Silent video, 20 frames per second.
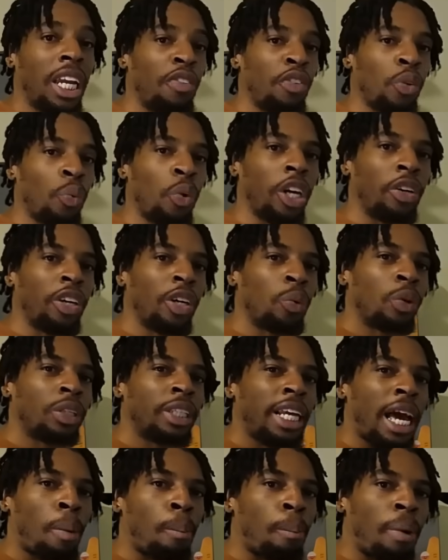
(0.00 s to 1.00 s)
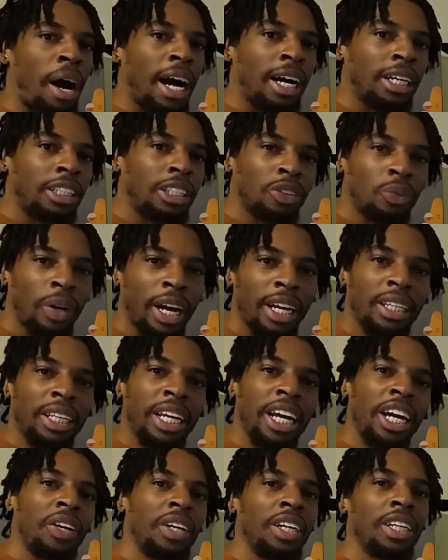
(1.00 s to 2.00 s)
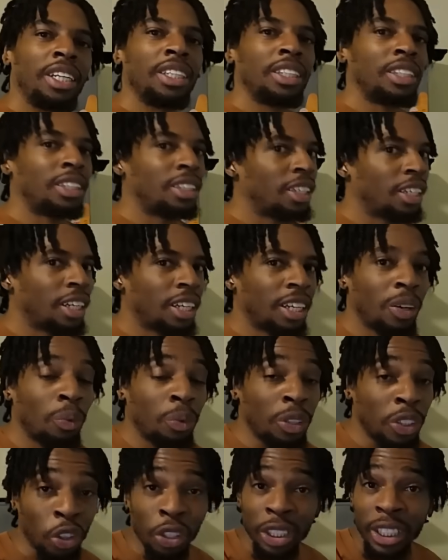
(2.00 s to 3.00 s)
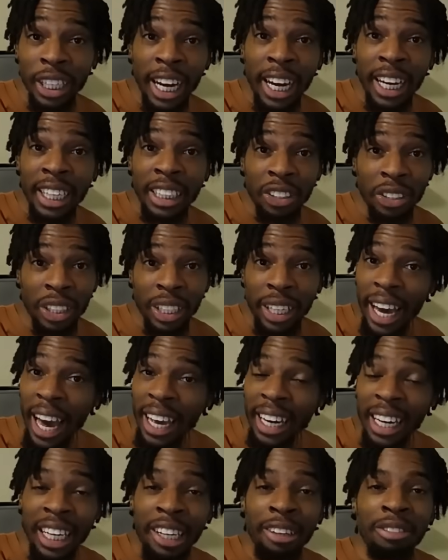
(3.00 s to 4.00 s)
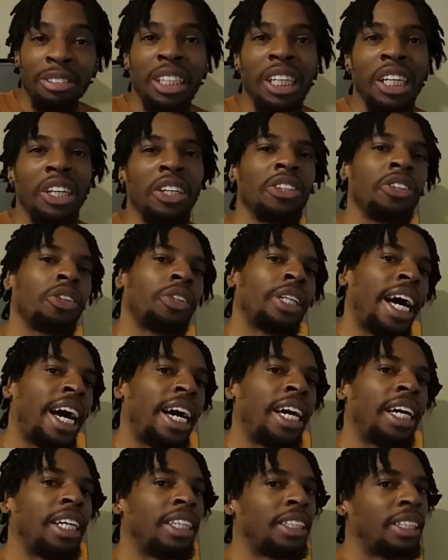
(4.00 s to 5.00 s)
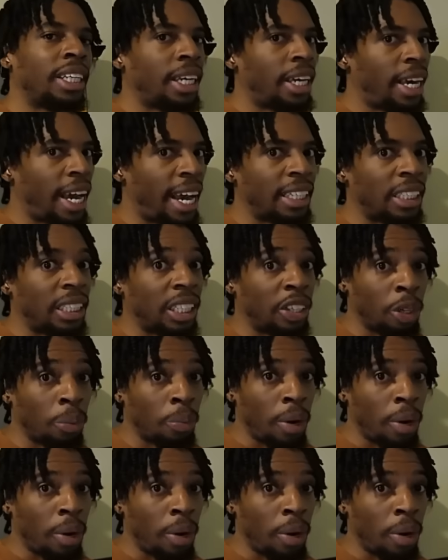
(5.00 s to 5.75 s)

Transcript: if you're wondering what that box right there is, we showed you guys there's a cat that lives here, so that is the cat's litter